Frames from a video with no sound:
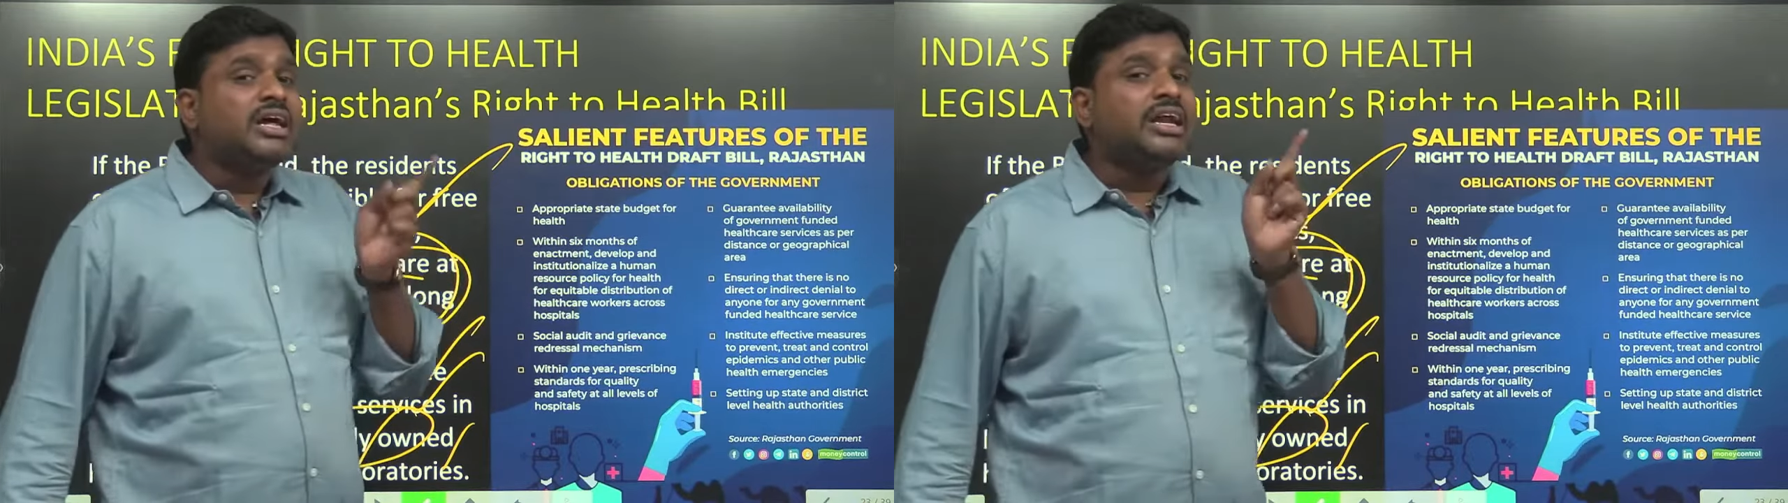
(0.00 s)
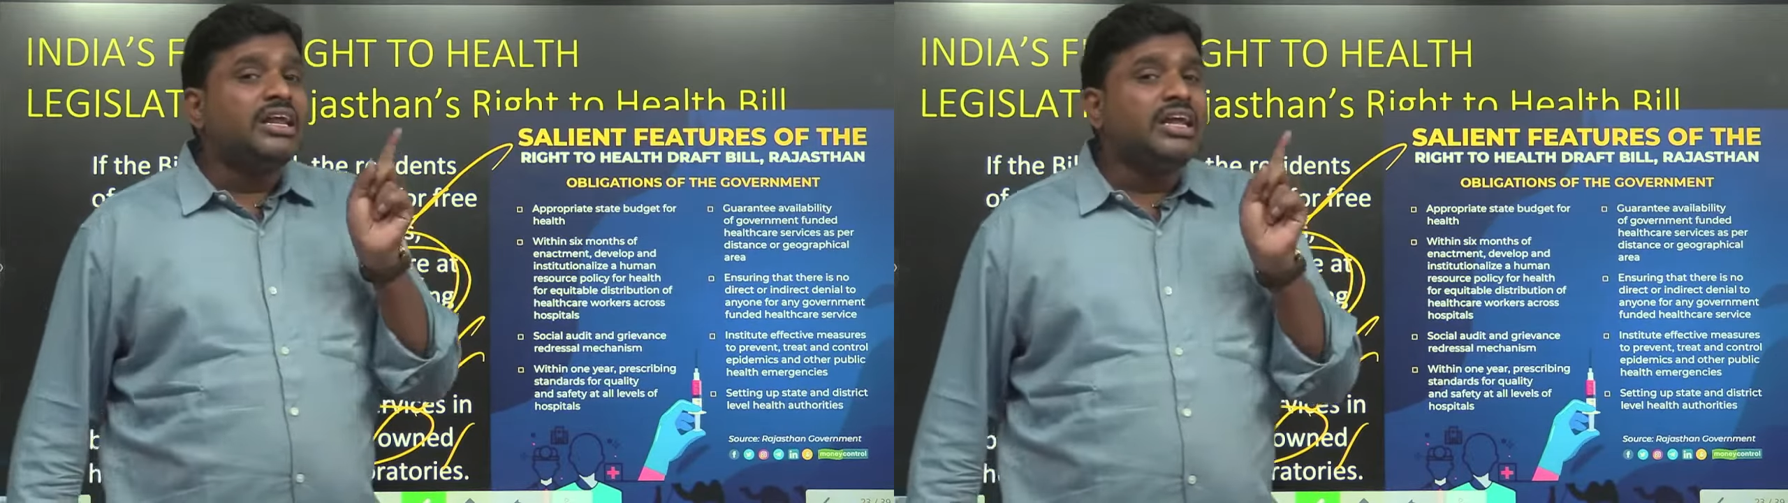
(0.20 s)

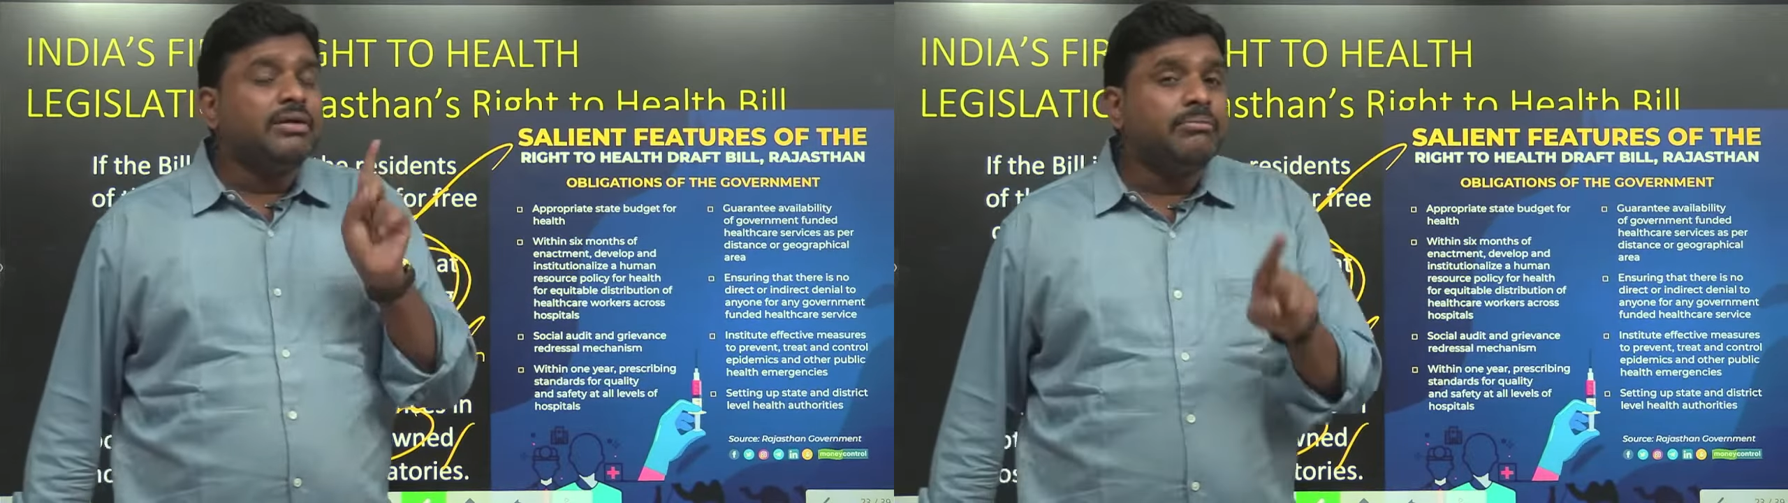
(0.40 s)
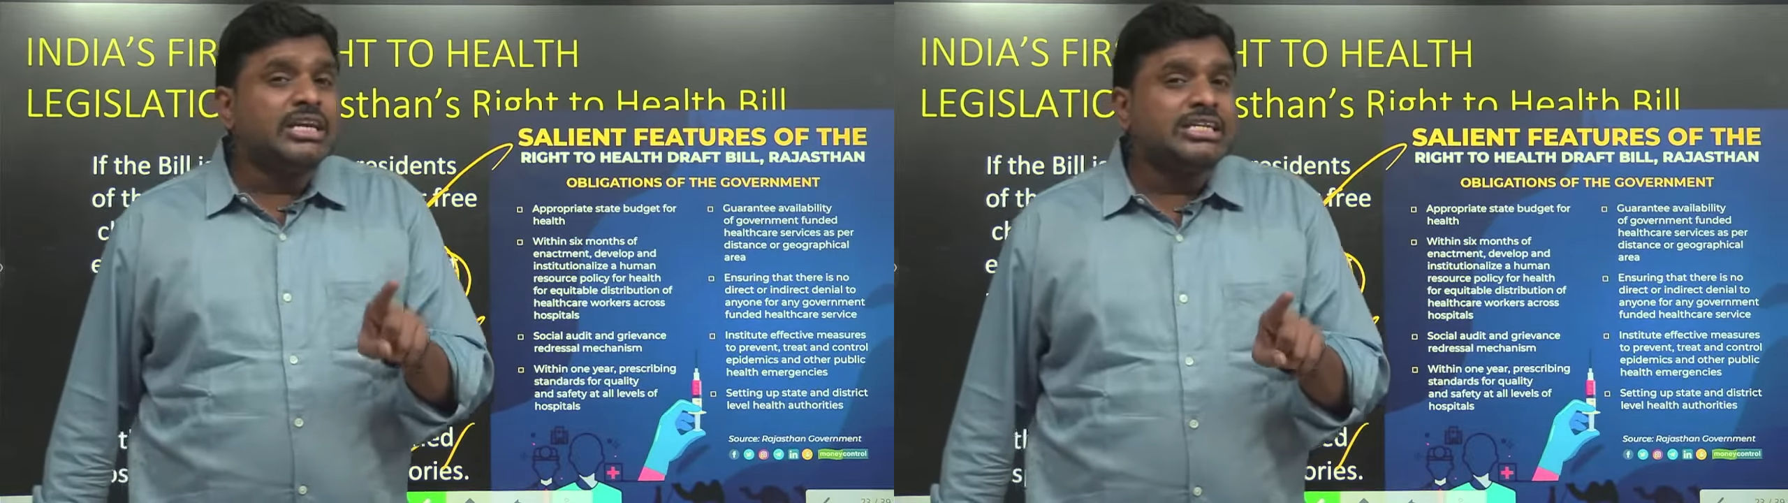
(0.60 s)

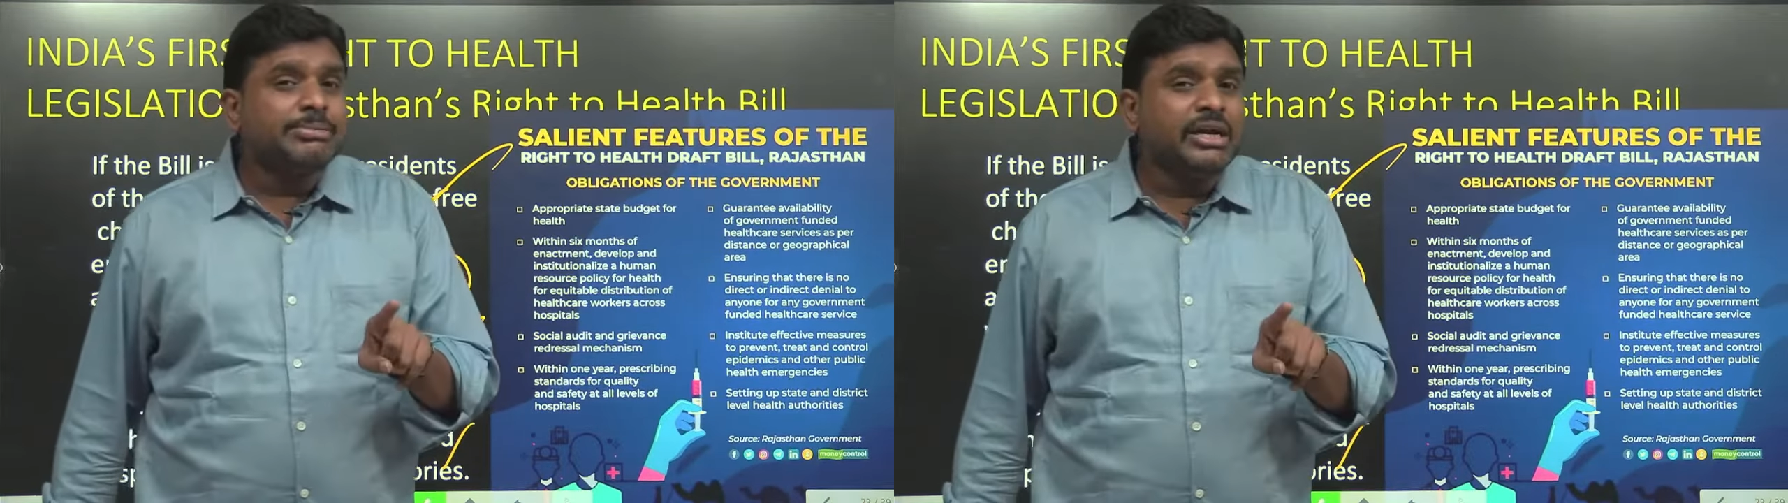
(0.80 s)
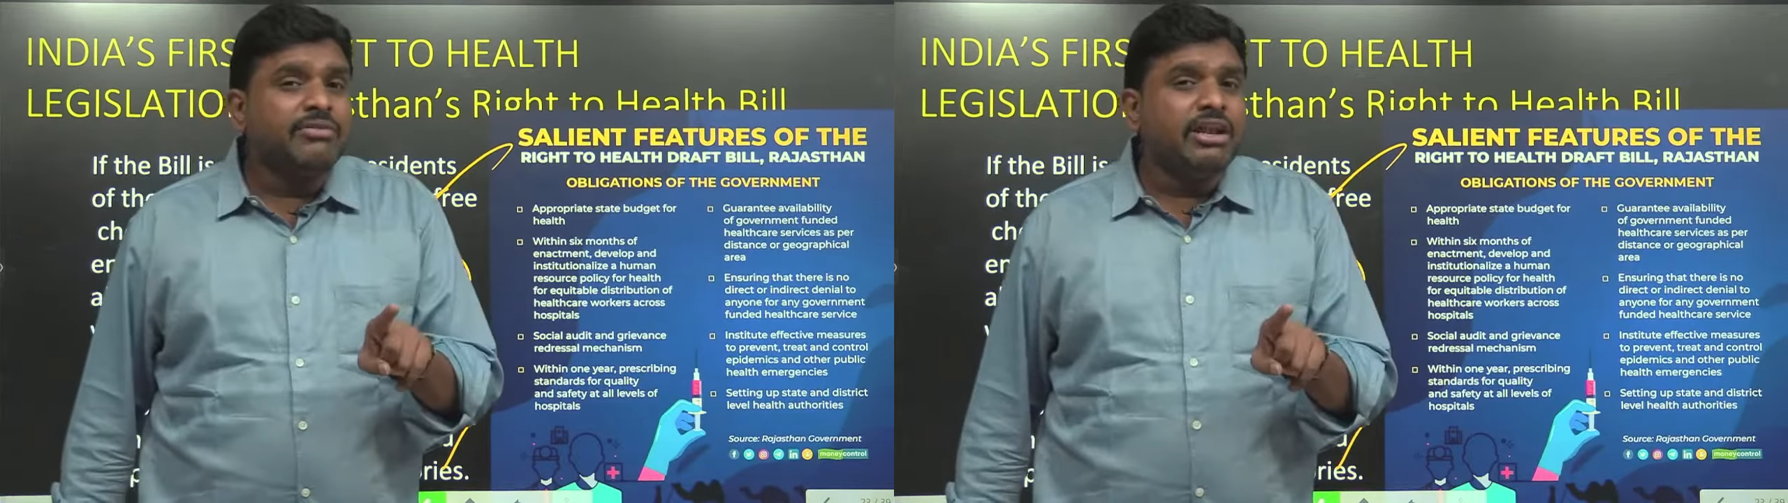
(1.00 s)

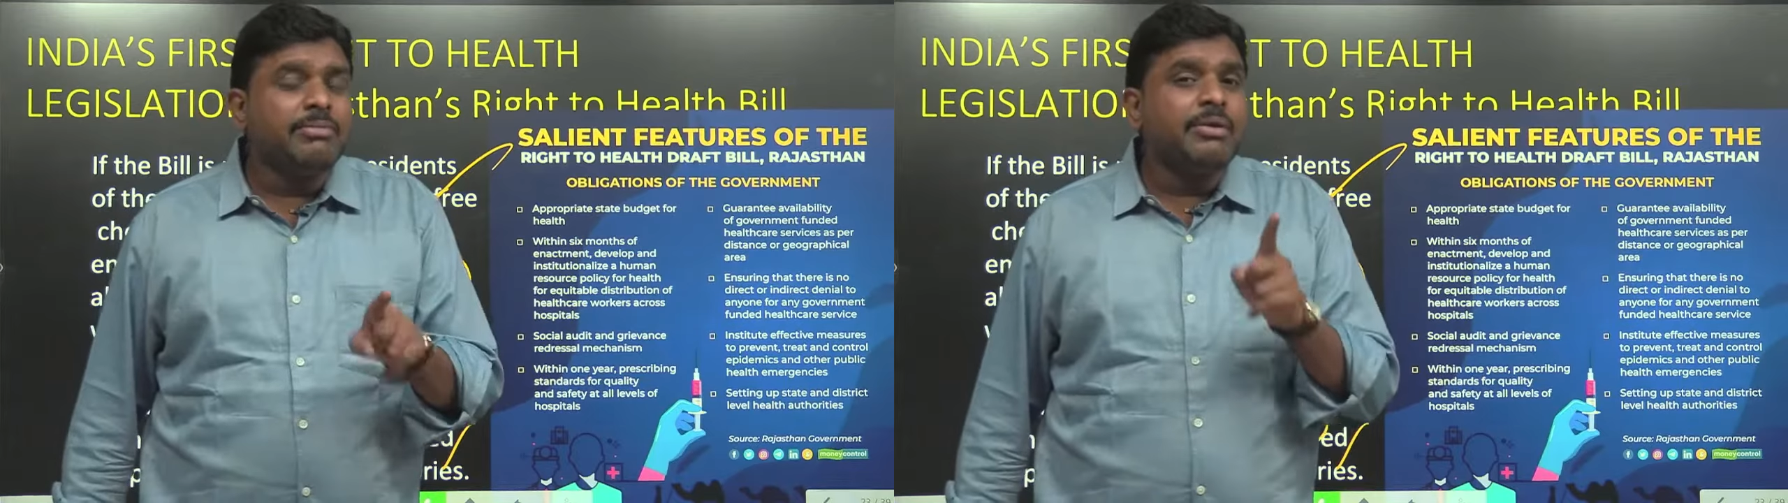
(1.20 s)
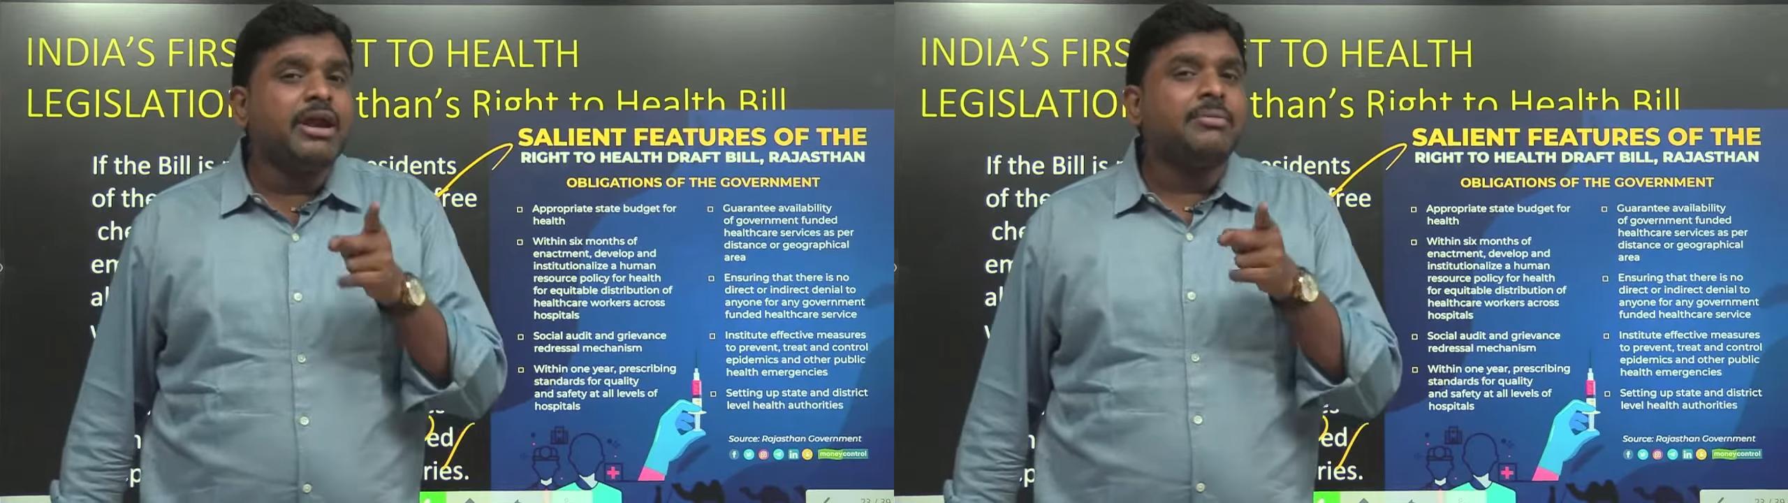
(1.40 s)
reimbursement will
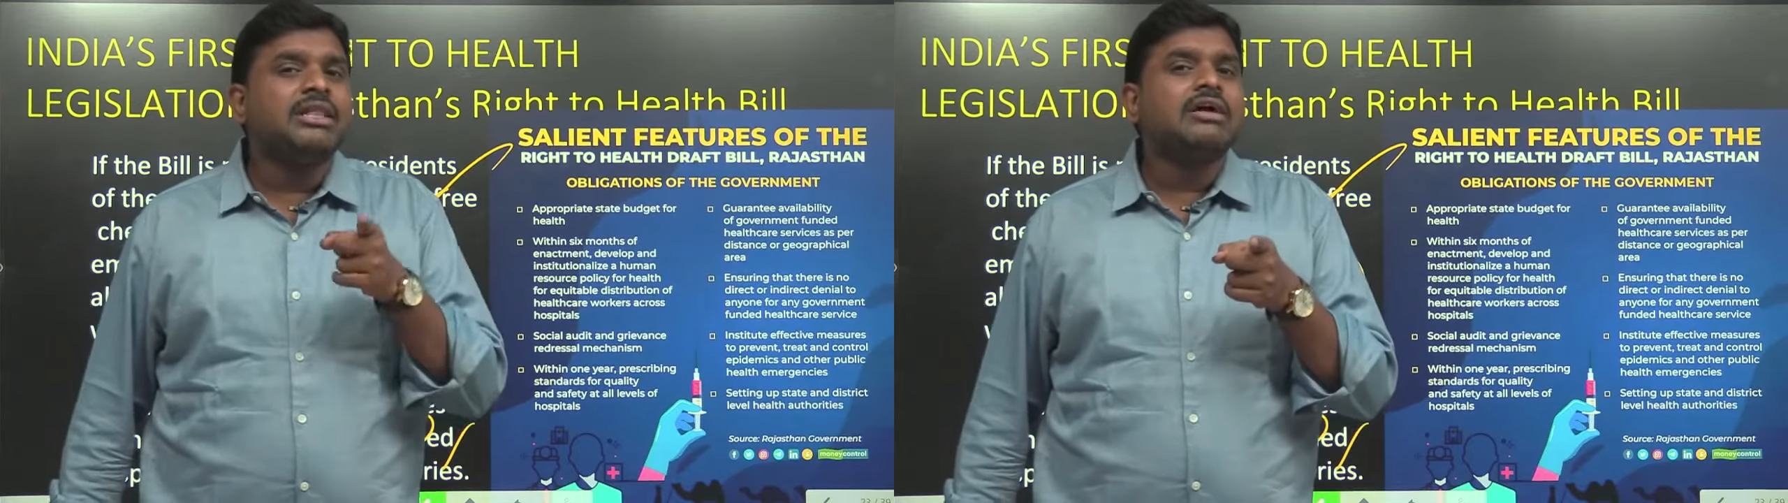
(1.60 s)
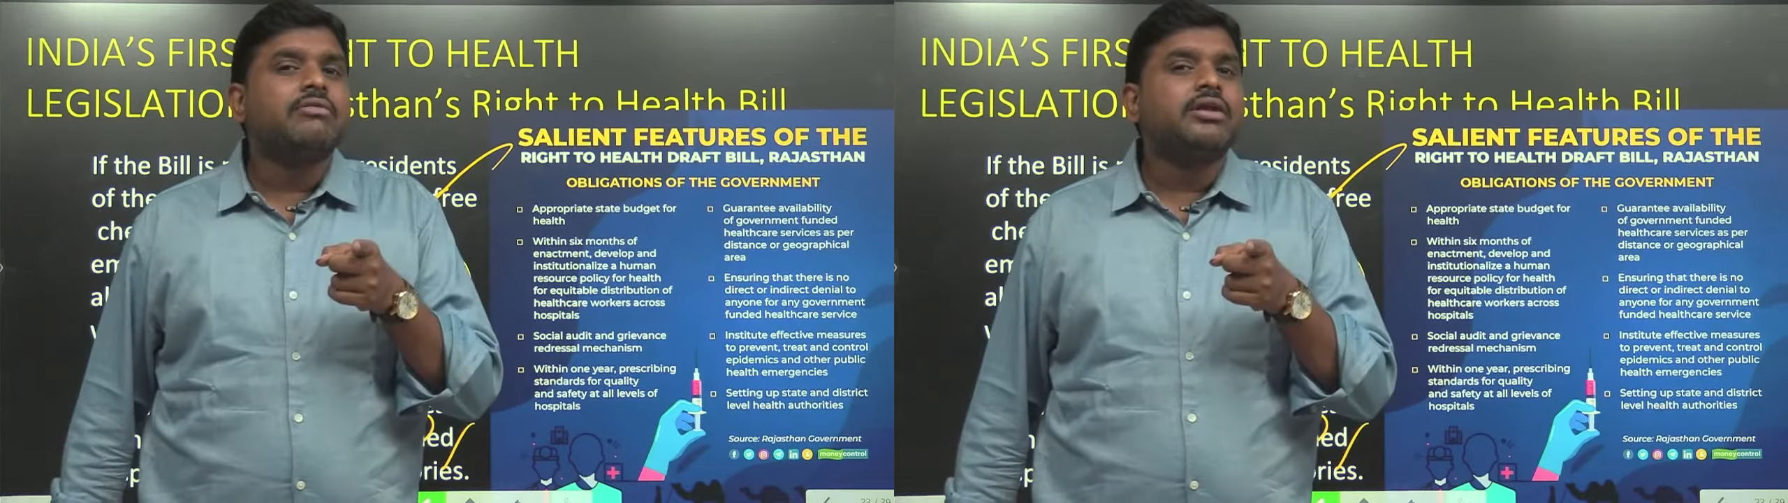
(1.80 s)
be made by
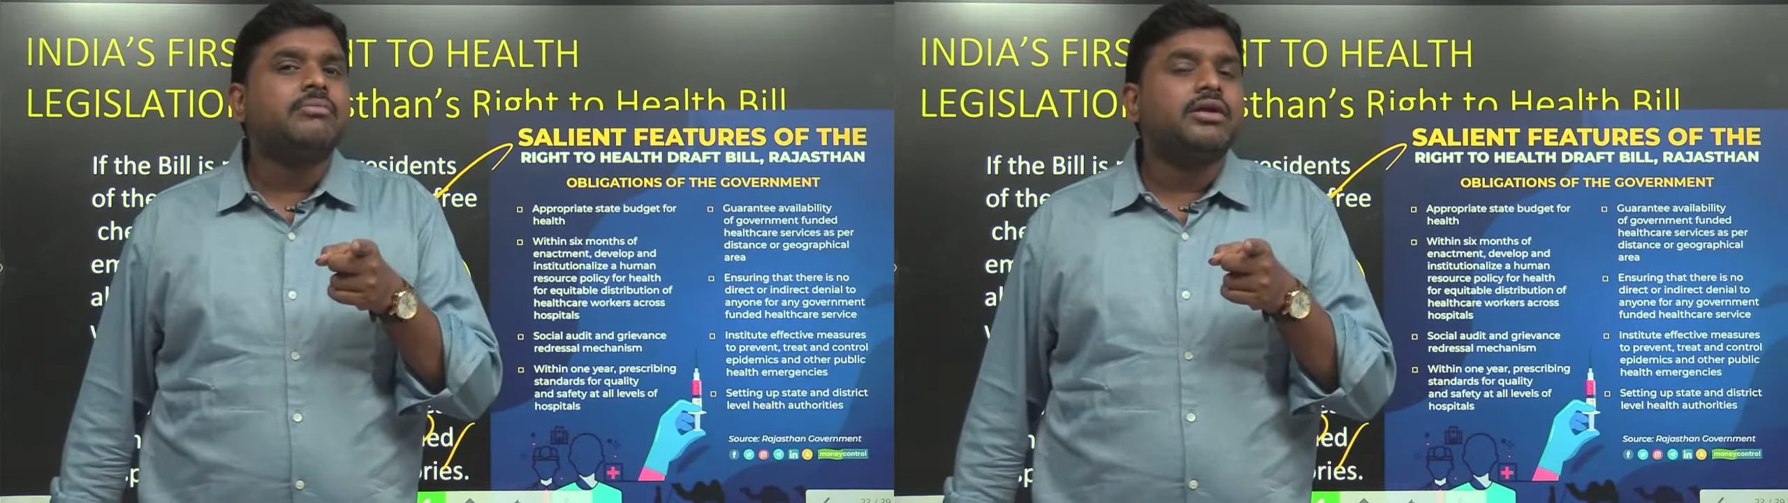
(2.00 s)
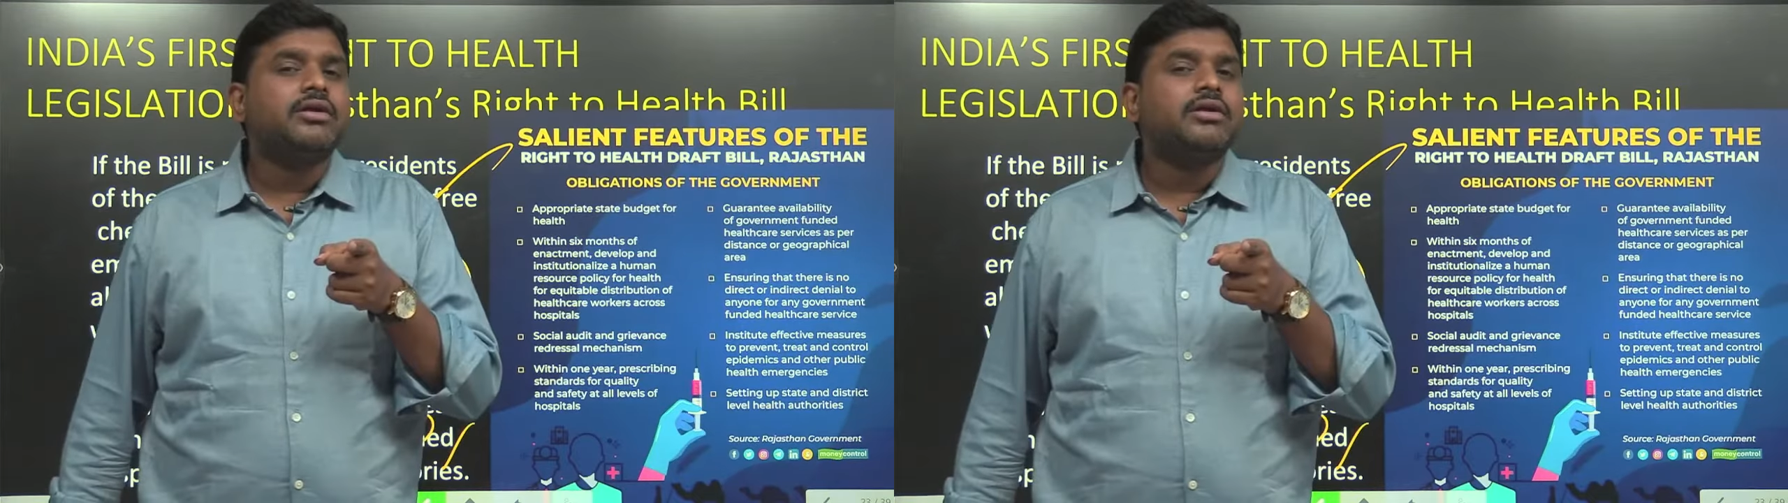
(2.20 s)
the government.